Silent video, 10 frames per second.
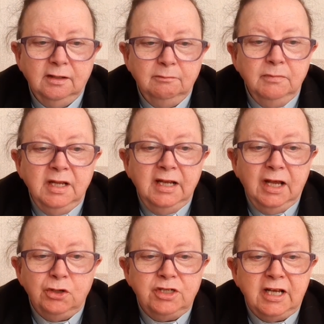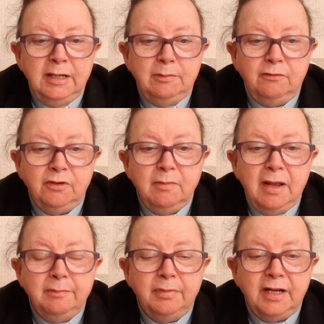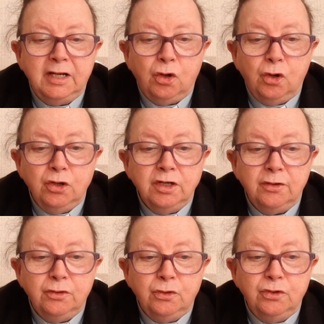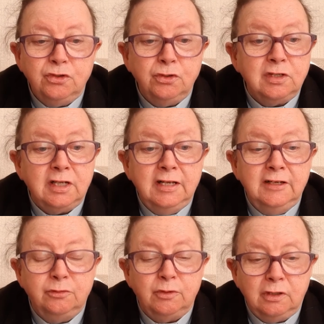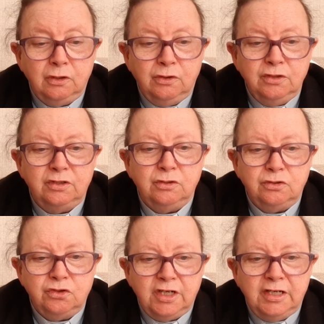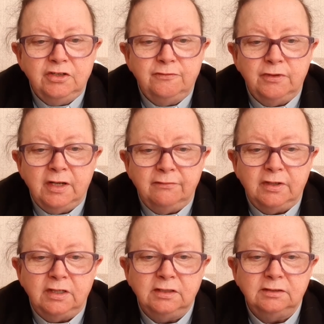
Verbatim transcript: May our time of remembering honour those whose lives were lost or changed forever.